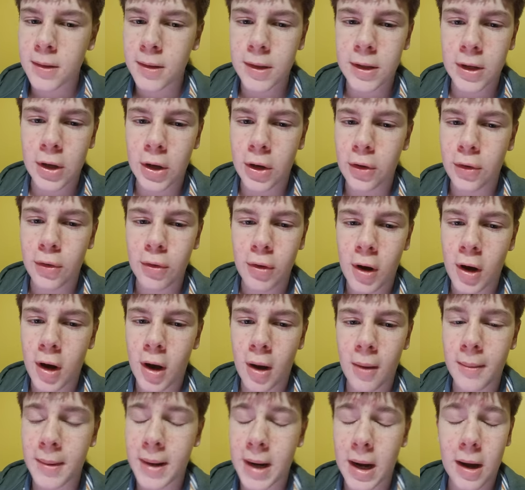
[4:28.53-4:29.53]
No,
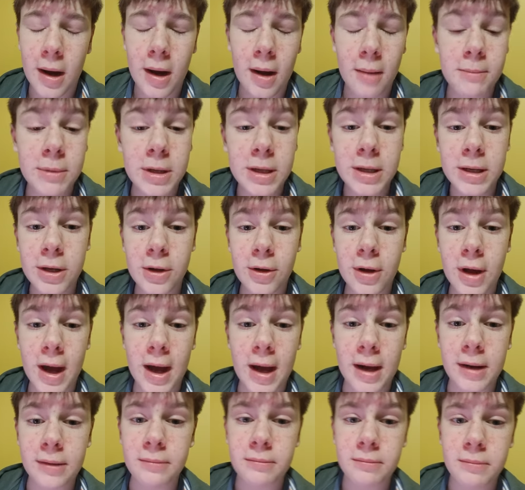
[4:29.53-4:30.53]
I mean, I mean, you
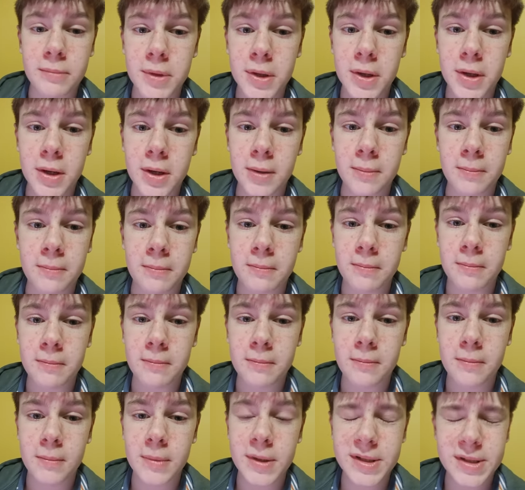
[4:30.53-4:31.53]
can. Um,
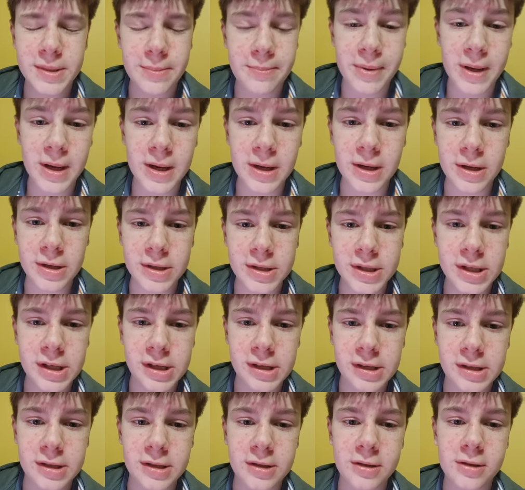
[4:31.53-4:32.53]
it's opinions,
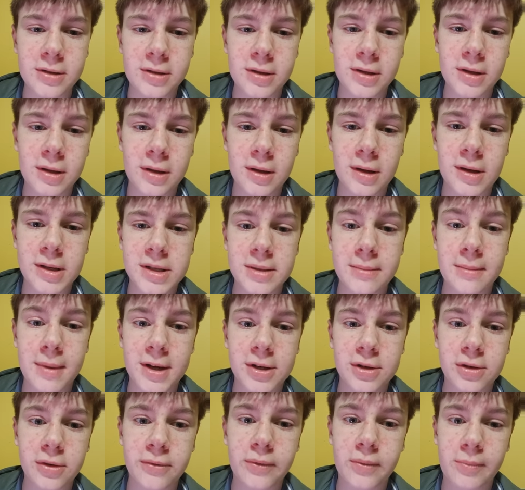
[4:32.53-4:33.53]
isn't it? It's a
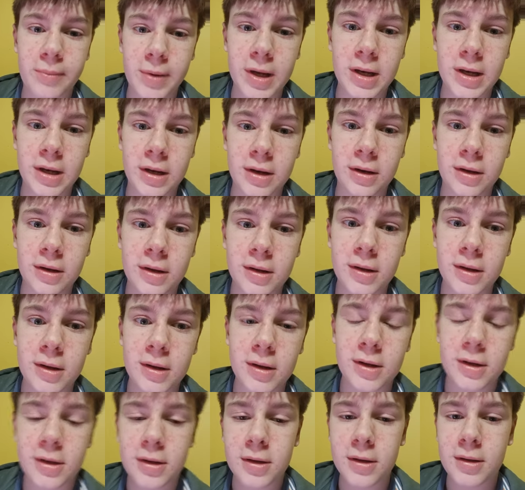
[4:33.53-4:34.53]
matter of opinion.
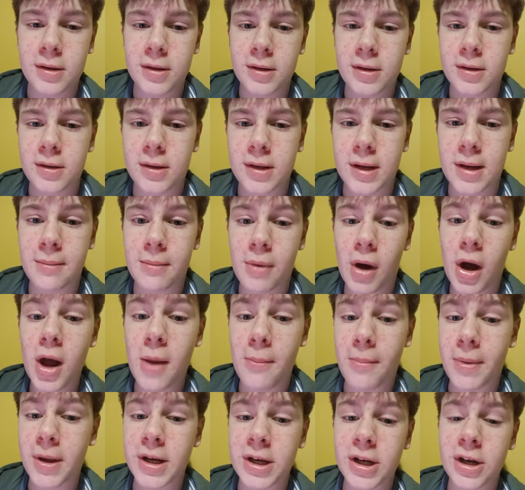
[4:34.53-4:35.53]
In my
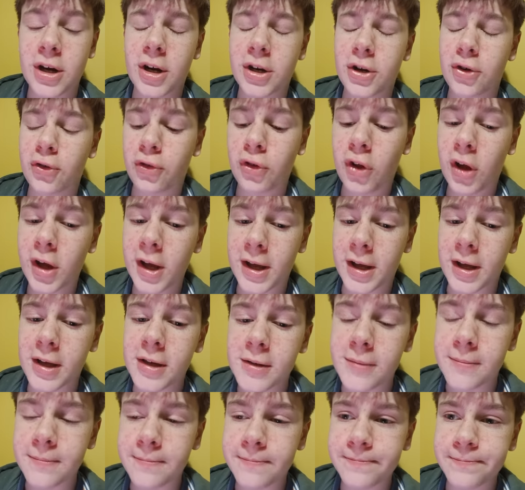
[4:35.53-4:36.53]
opinion, I don't like
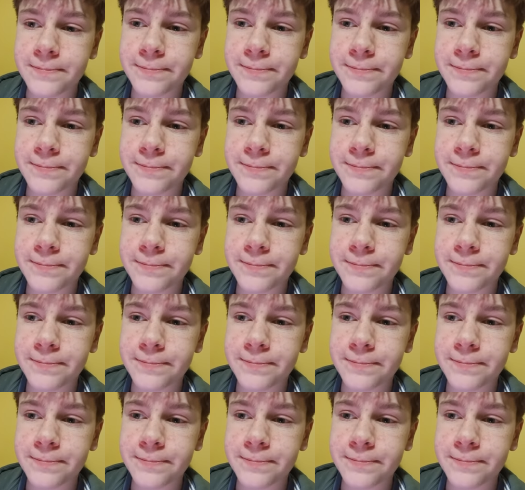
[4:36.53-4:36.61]
it.